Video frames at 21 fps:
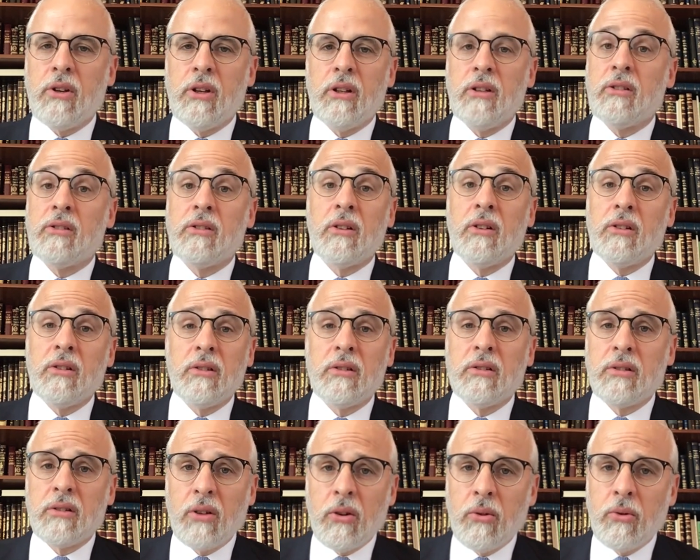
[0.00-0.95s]
is
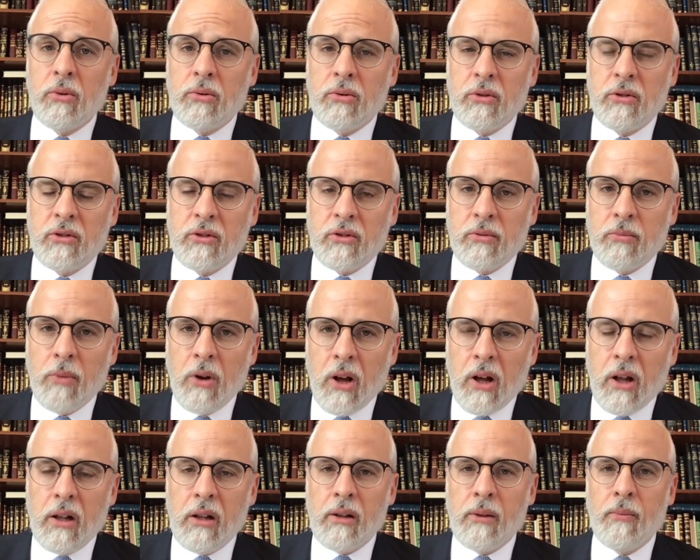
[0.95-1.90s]
so
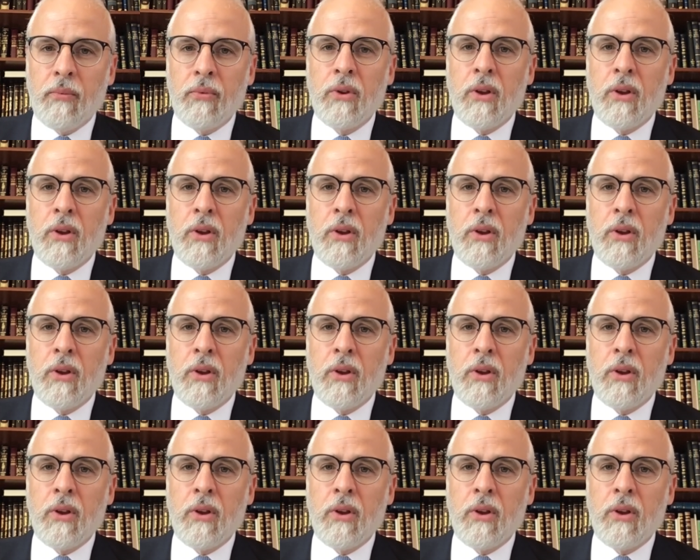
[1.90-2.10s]
small.